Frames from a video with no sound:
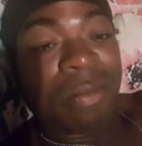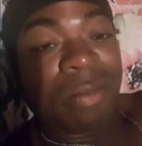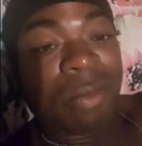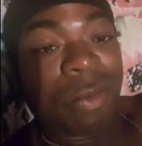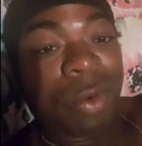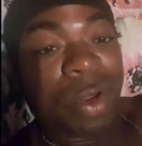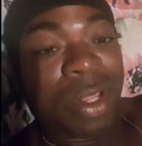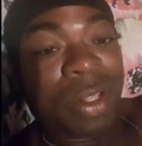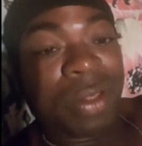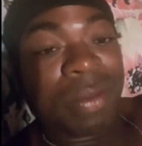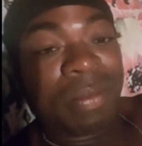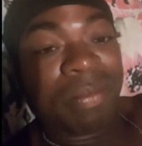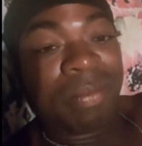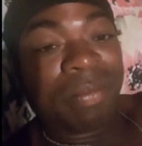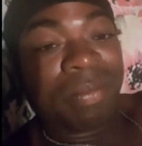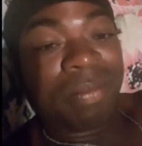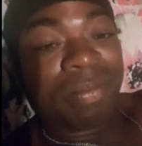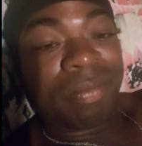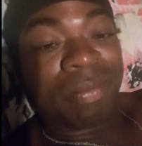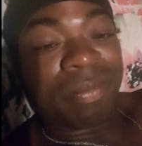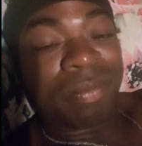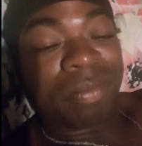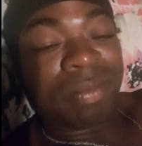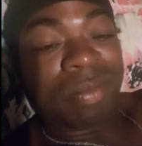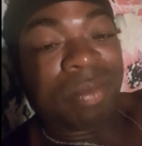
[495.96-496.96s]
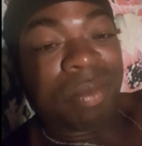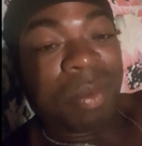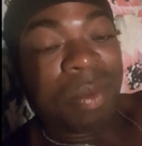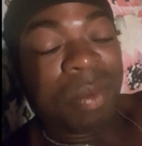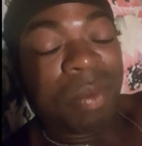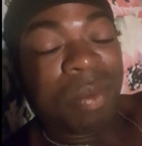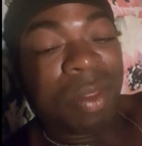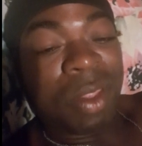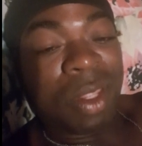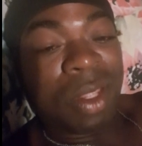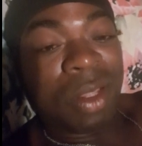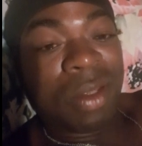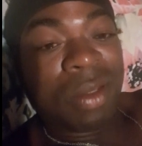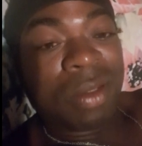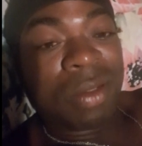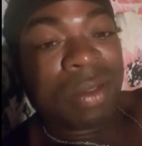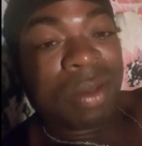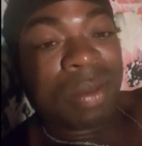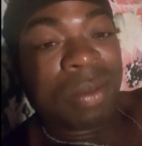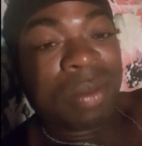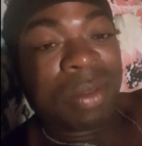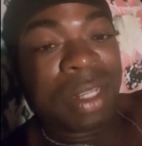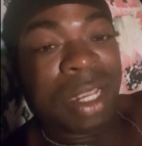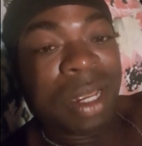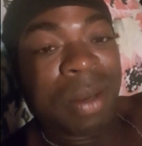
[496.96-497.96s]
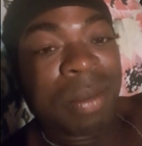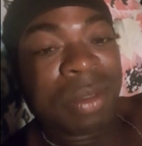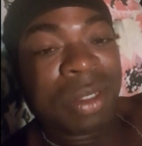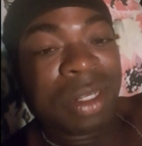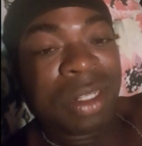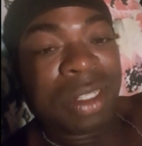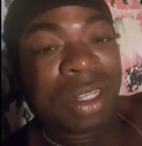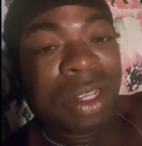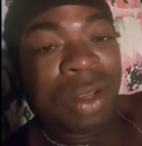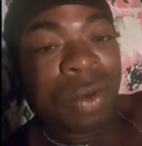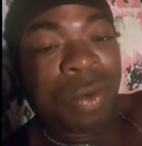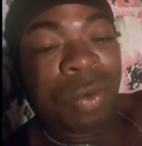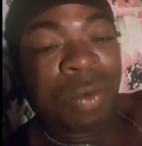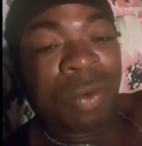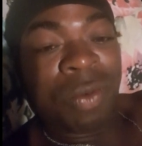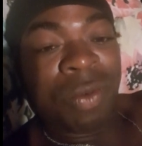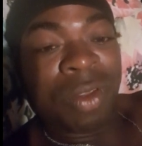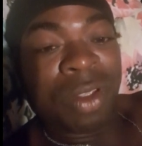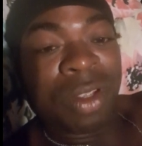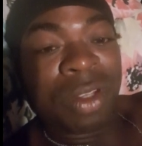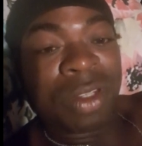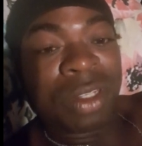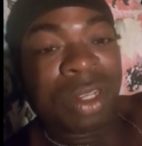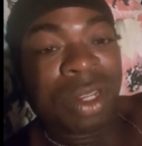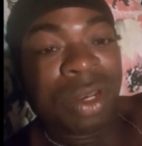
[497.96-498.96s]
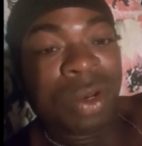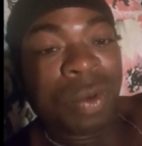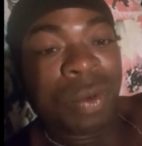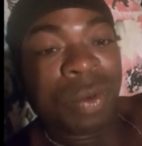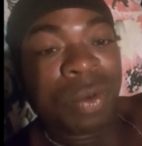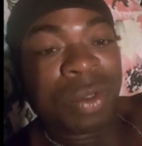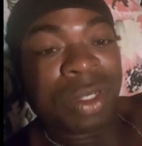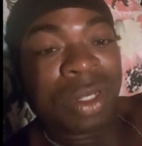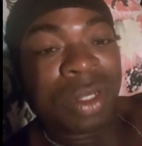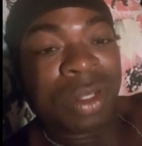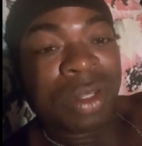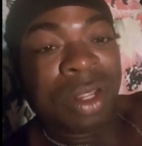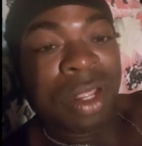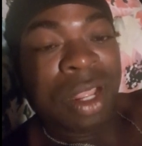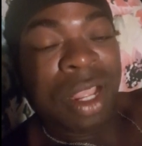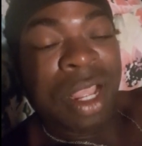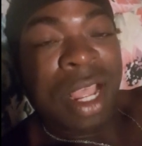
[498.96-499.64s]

Well, sometimes I say who feels it knows it.